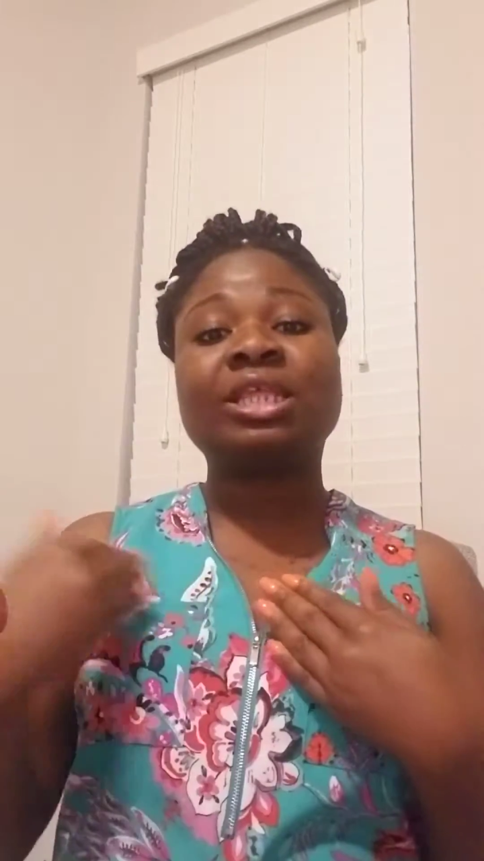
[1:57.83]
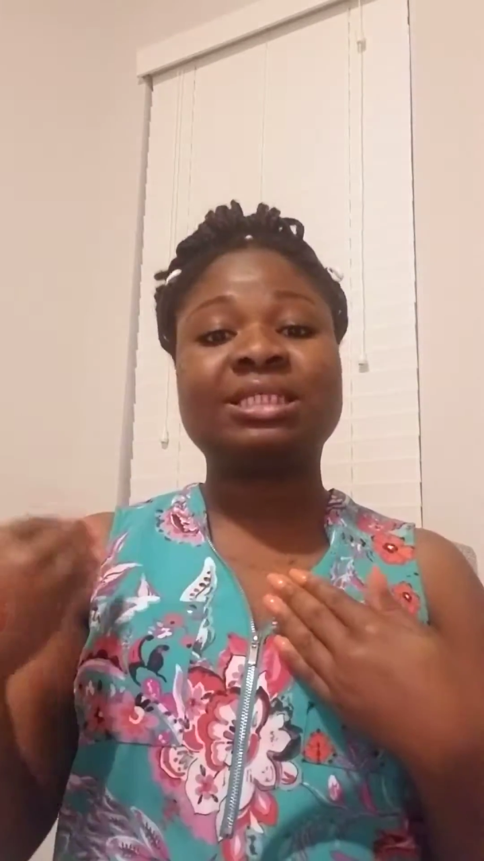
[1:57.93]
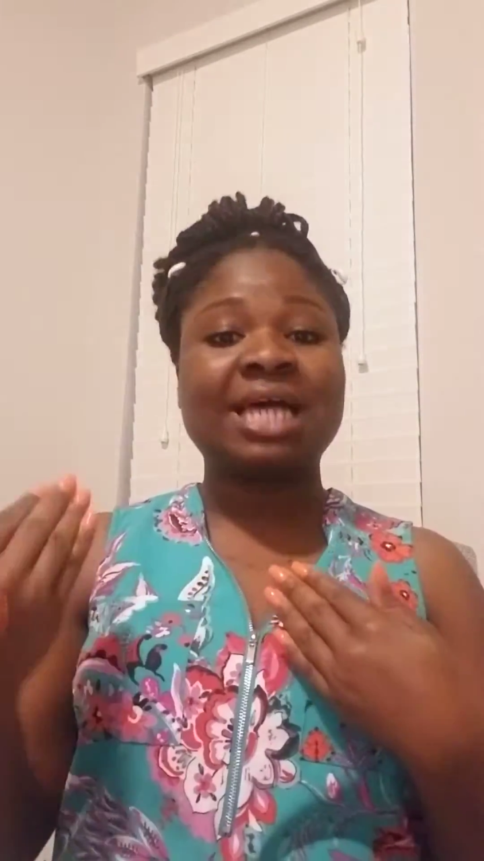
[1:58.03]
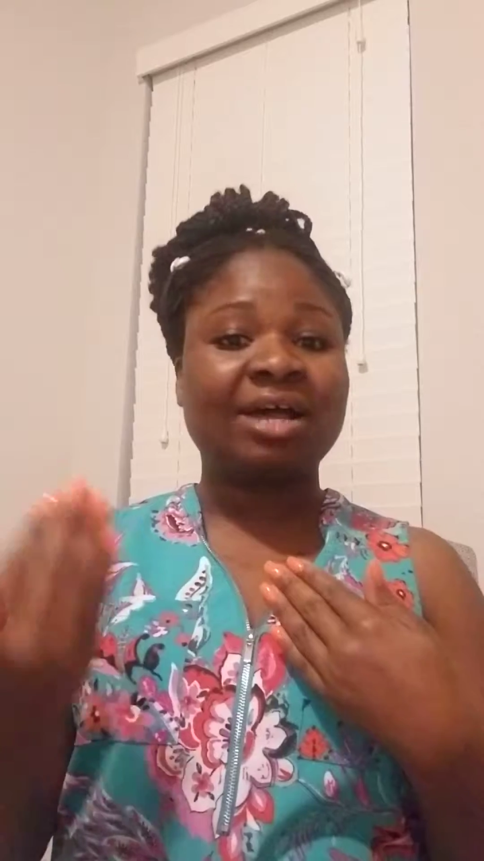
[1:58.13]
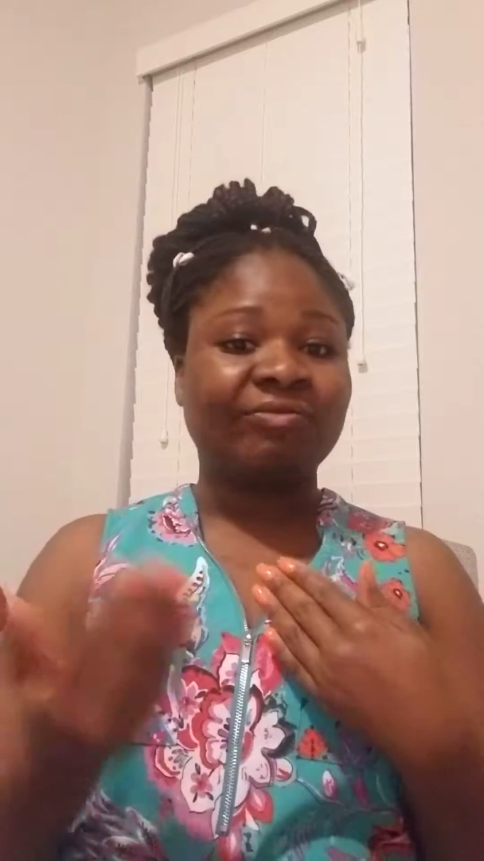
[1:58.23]

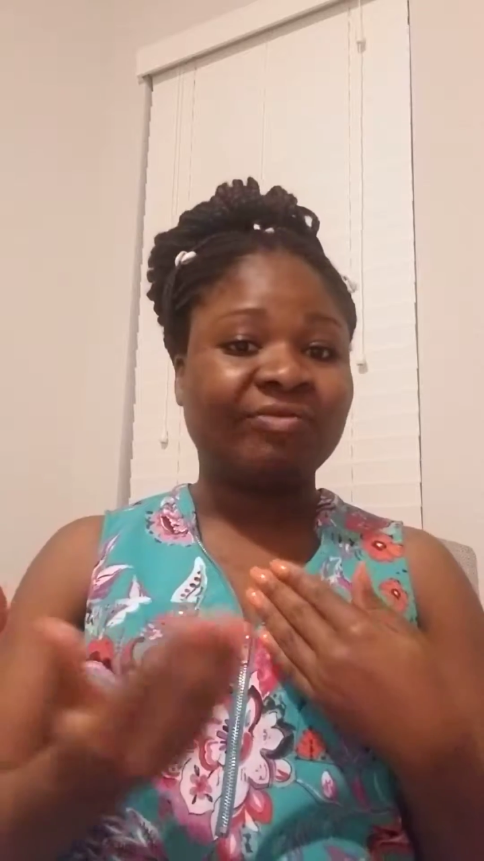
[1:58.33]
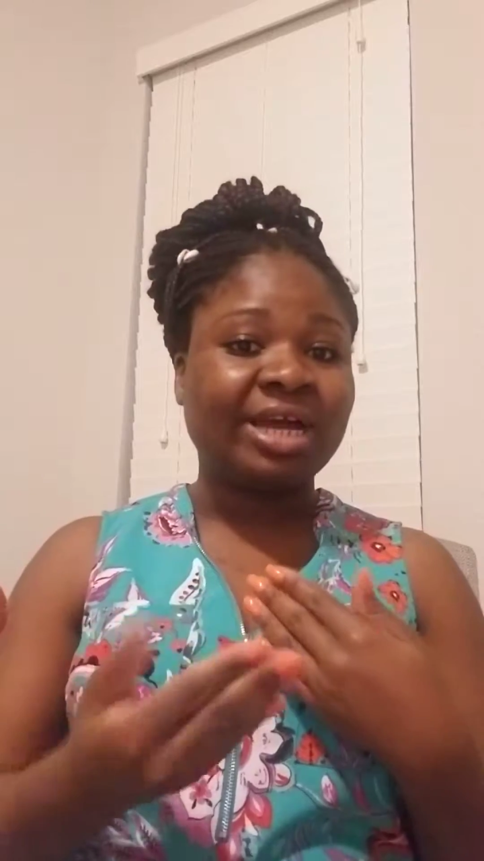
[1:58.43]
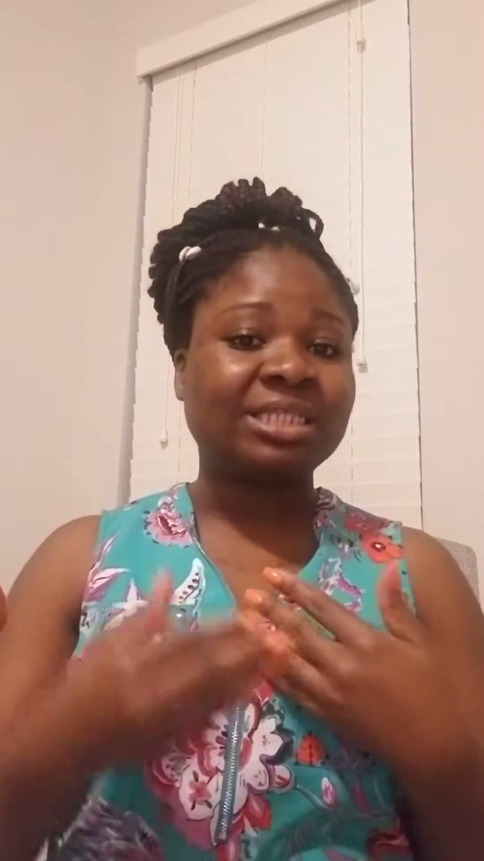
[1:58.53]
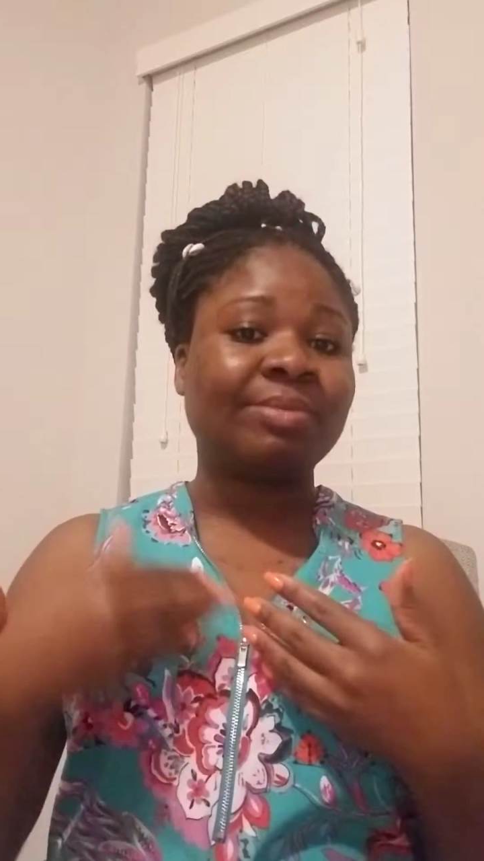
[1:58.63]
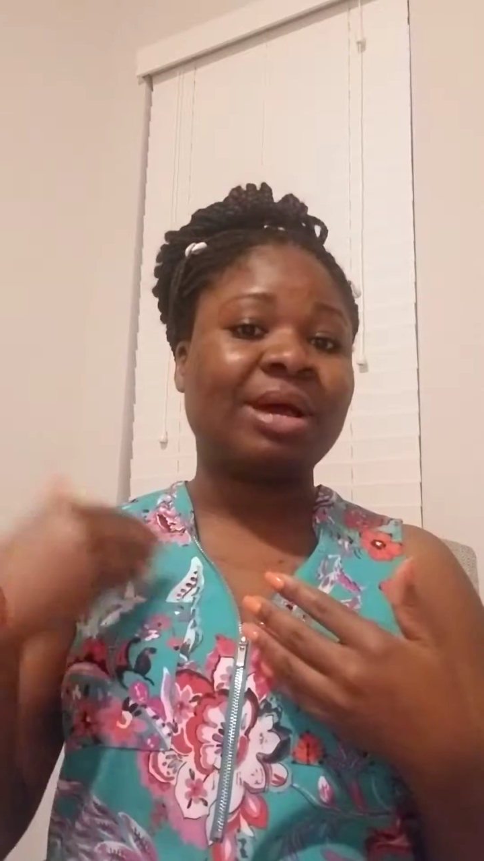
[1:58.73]
this
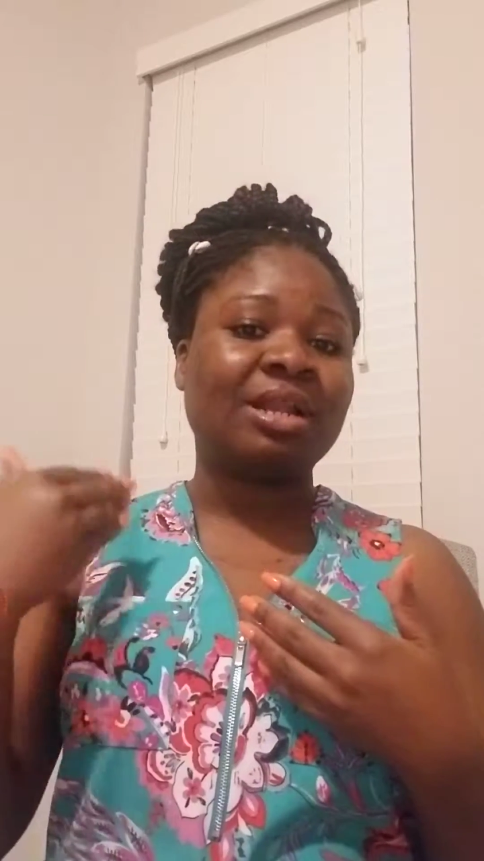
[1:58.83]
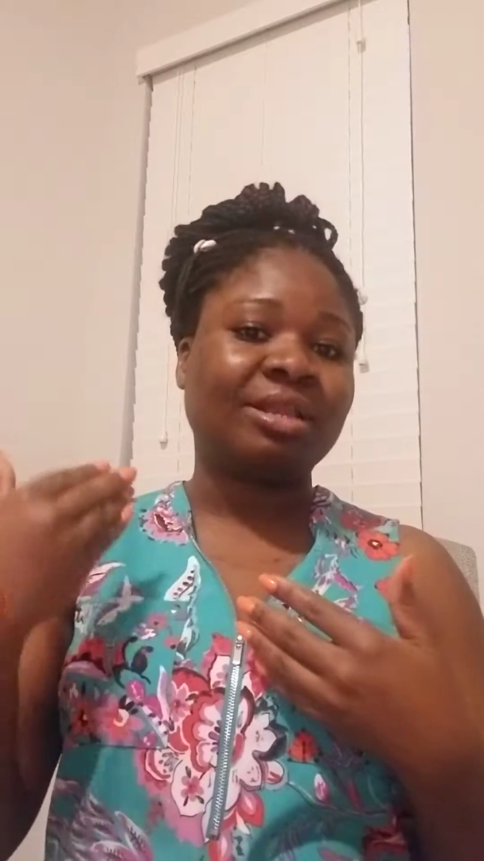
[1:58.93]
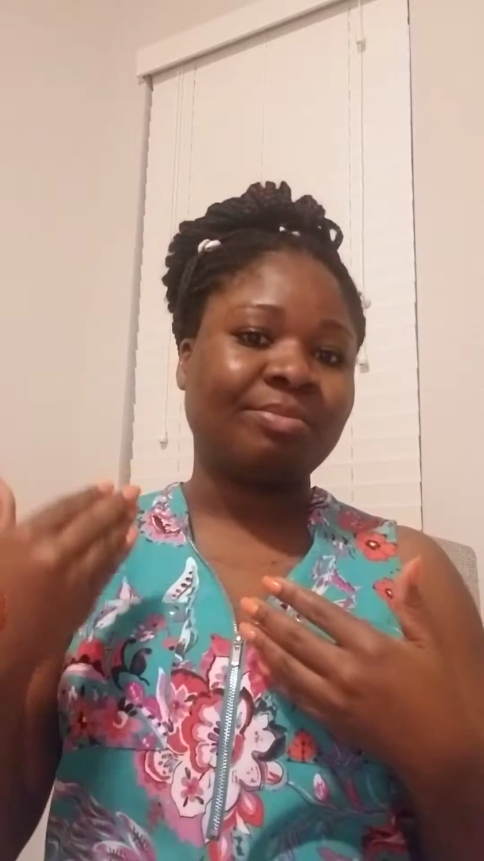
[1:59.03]
advice about